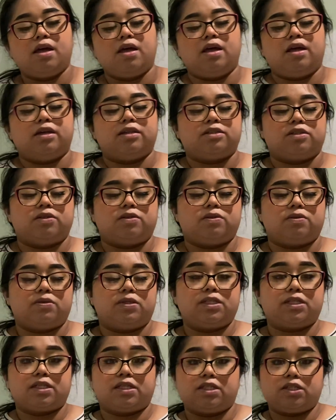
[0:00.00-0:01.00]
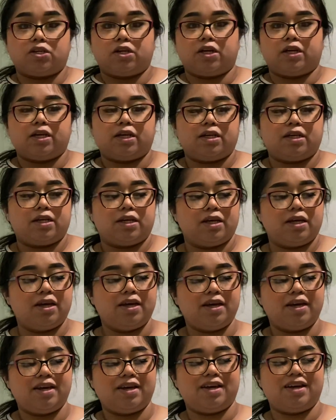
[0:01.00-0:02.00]
So let's get started.
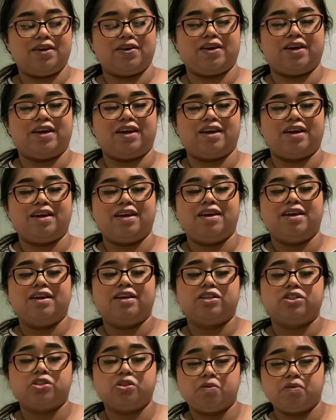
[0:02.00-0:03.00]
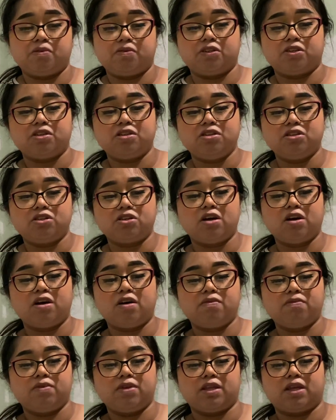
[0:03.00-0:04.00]
Okay, so we're first gonna start off
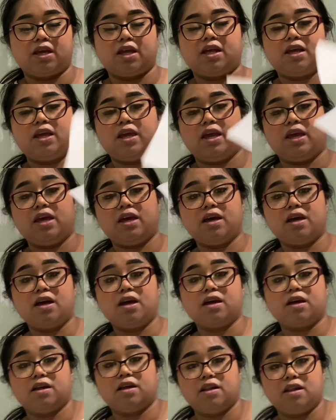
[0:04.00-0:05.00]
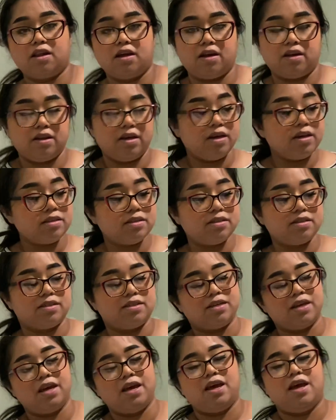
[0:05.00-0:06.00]
with King Claudius.
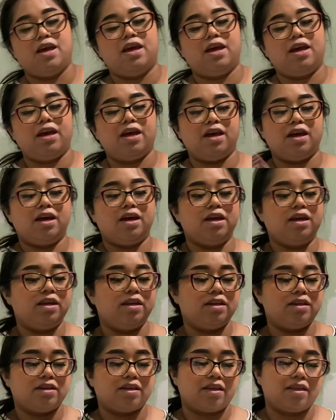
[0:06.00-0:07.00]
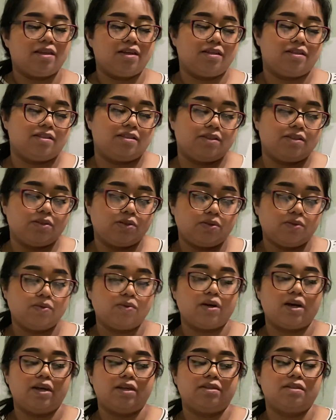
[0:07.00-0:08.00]
And this is who I
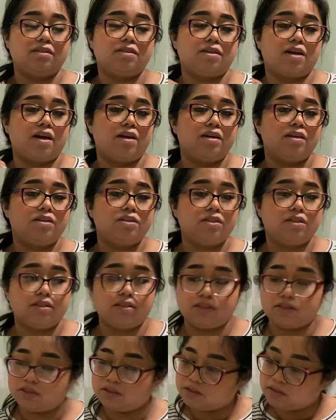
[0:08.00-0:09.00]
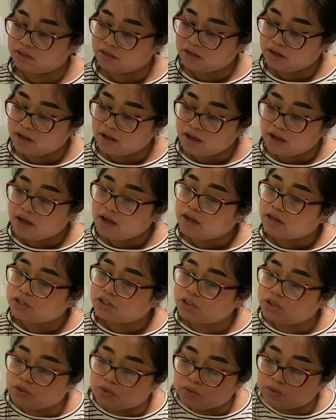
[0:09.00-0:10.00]
decided to
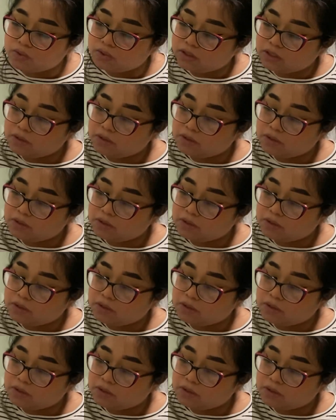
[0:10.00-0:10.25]
choose to